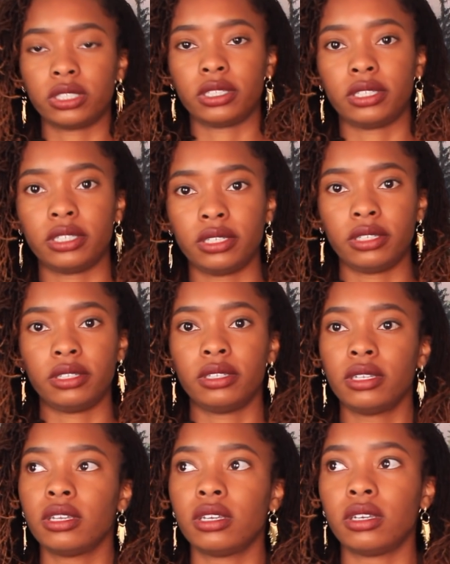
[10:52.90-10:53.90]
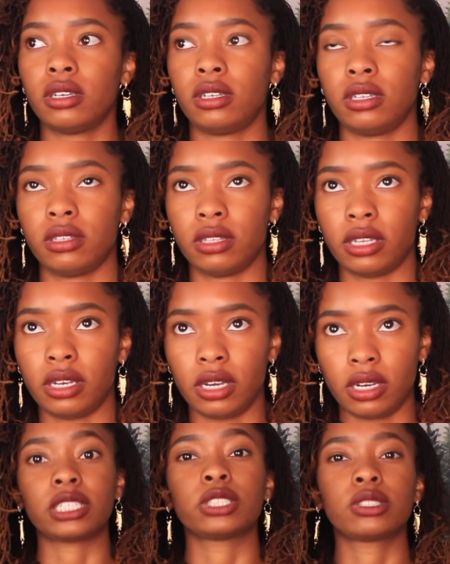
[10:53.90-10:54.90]
to
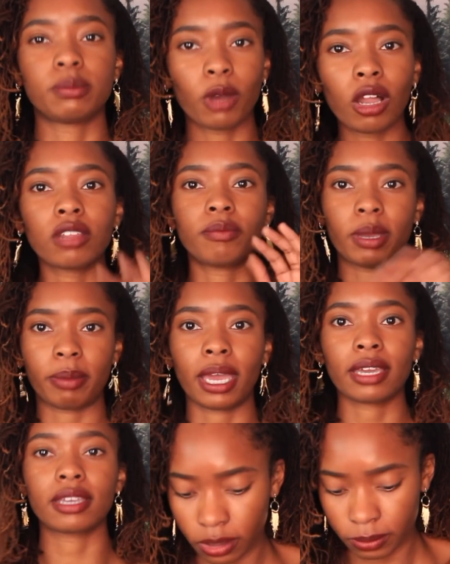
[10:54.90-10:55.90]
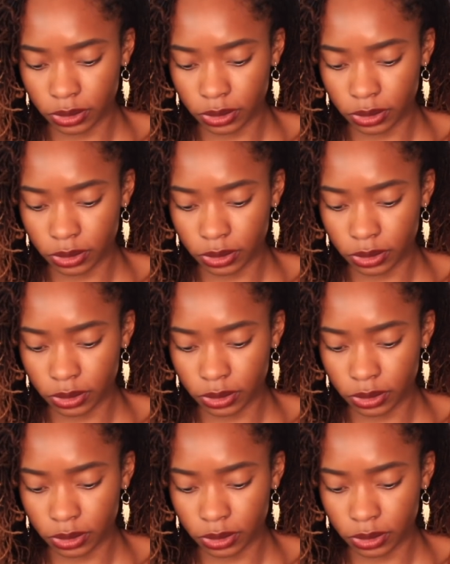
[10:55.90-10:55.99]
the small of my back.